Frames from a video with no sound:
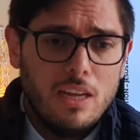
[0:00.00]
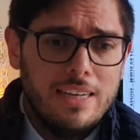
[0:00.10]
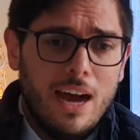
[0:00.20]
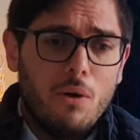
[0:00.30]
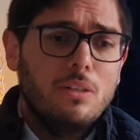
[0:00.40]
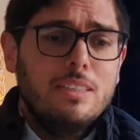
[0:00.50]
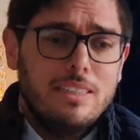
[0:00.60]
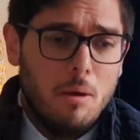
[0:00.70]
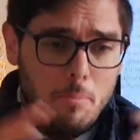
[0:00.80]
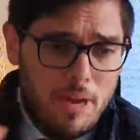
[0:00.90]
Now,
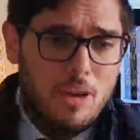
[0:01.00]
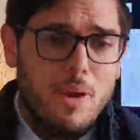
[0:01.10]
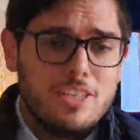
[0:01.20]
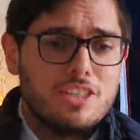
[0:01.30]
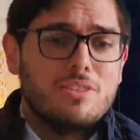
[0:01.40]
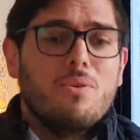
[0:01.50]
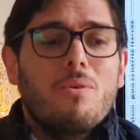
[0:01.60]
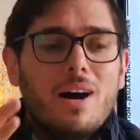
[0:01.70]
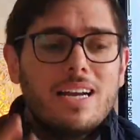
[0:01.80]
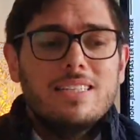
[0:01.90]
big question,
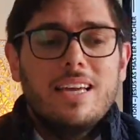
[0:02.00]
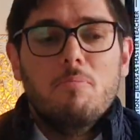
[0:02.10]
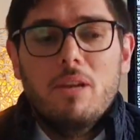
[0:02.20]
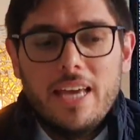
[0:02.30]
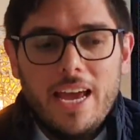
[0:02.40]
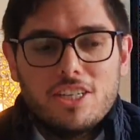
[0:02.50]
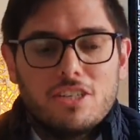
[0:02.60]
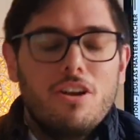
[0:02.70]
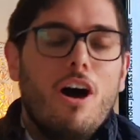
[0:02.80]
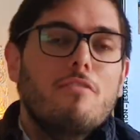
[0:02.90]
what is the
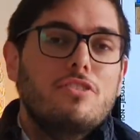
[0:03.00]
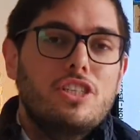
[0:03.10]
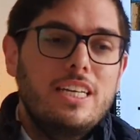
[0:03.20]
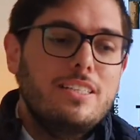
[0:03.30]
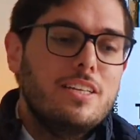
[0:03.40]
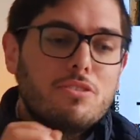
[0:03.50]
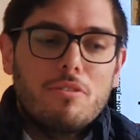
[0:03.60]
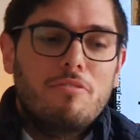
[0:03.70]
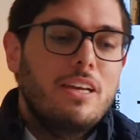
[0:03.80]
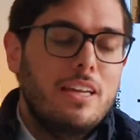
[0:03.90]
implication of Jesus
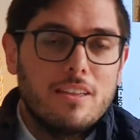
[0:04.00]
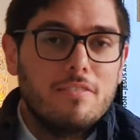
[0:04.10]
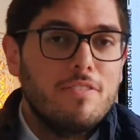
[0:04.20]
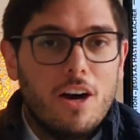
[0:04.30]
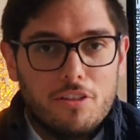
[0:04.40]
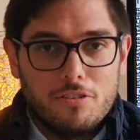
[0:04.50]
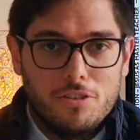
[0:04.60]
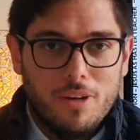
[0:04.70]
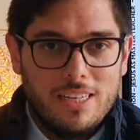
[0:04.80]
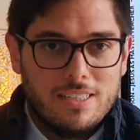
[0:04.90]
revealing the Father
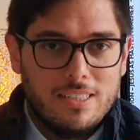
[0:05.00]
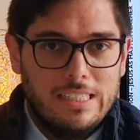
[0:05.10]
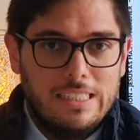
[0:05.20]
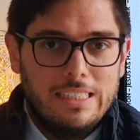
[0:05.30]
to us?